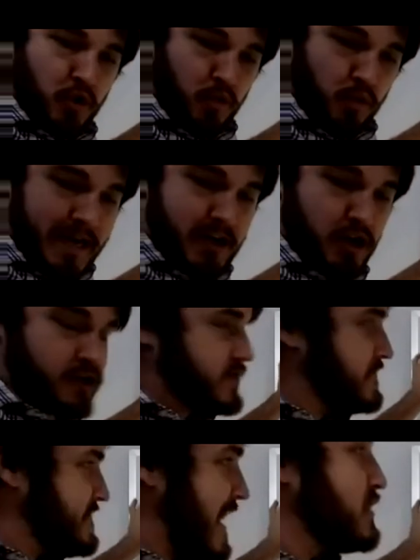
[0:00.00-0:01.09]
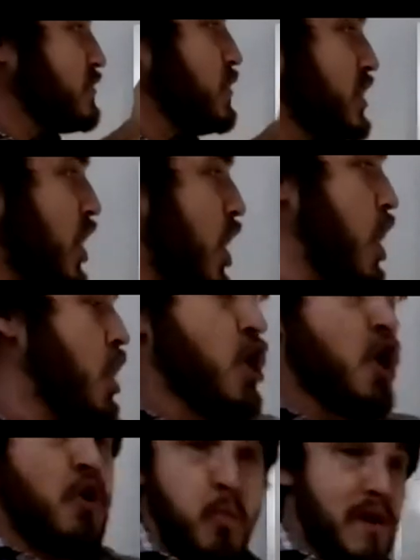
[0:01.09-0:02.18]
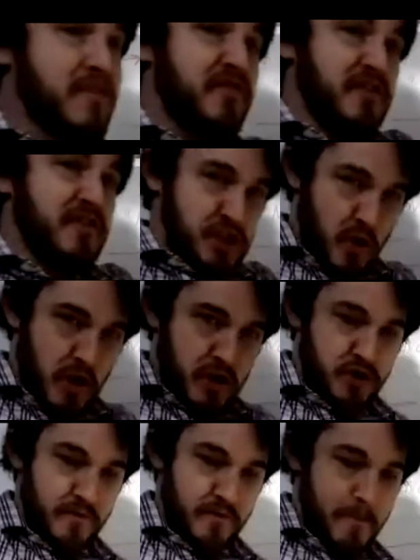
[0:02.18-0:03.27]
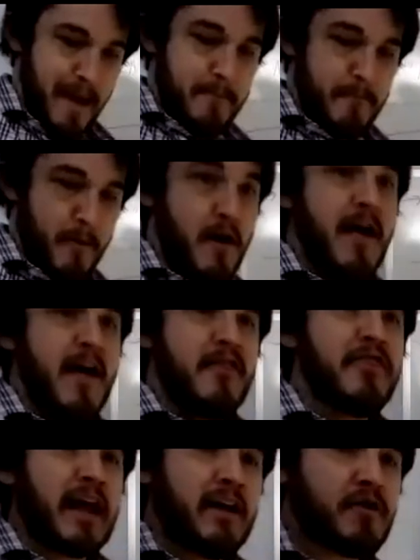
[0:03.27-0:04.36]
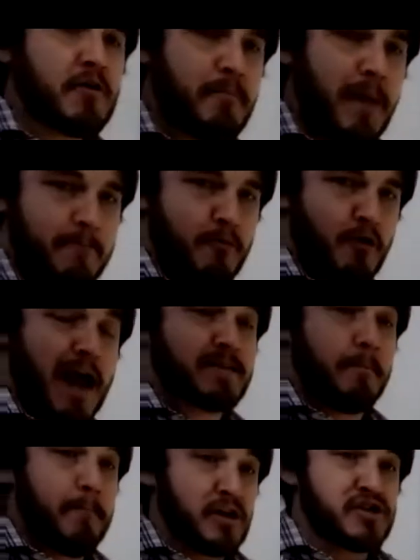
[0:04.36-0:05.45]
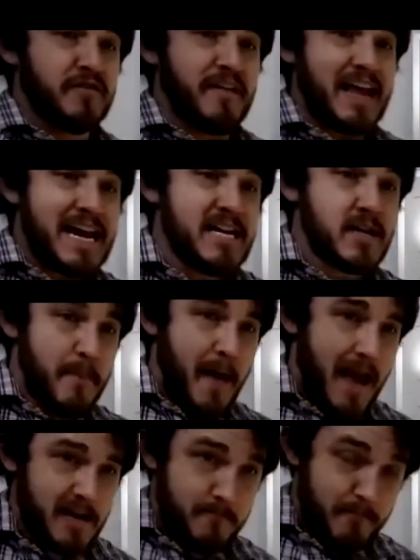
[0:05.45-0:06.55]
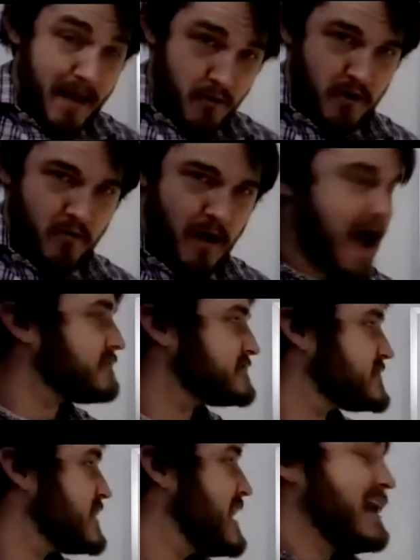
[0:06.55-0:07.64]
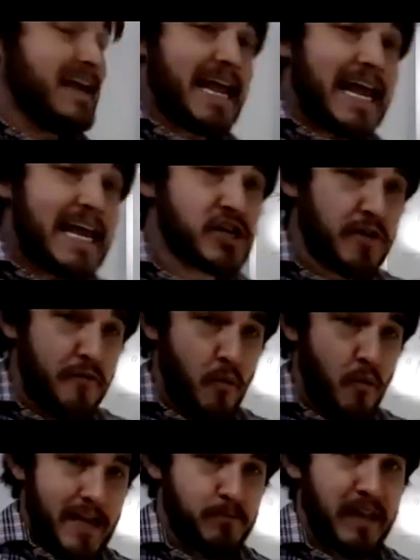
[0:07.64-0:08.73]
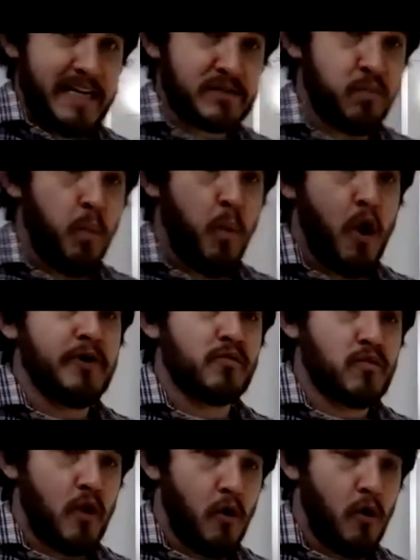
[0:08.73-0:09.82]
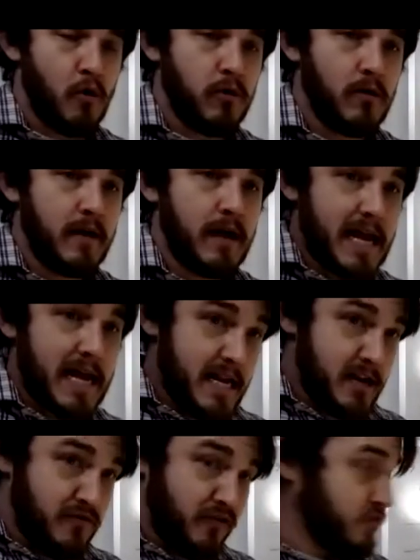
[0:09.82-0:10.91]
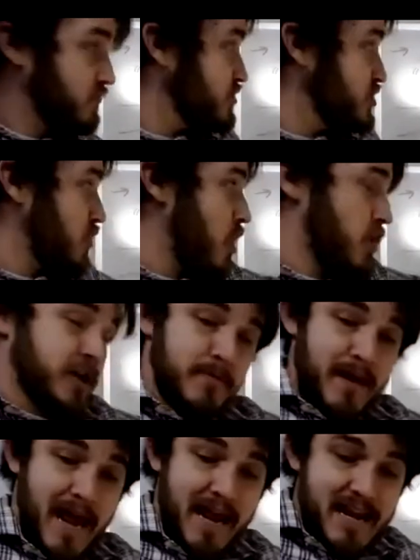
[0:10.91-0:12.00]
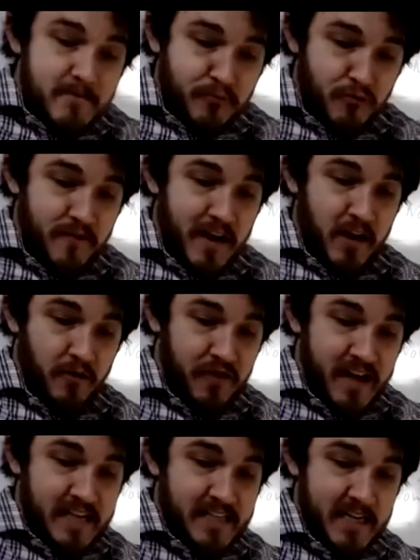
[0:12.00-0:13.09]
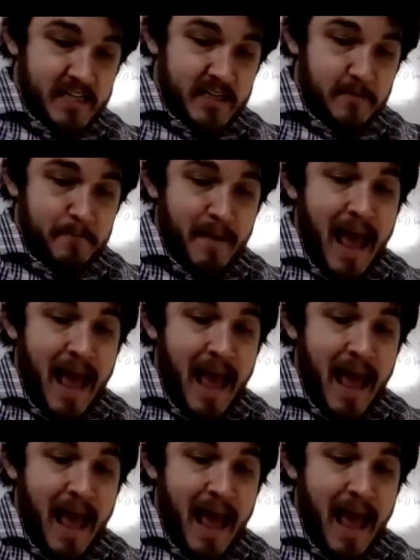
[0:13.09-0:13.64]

your reader to follow along with the structure of your paper. Think of your paper as a bunch of independent paragraphs, each of which plays one role in your argument and in proving your thesis.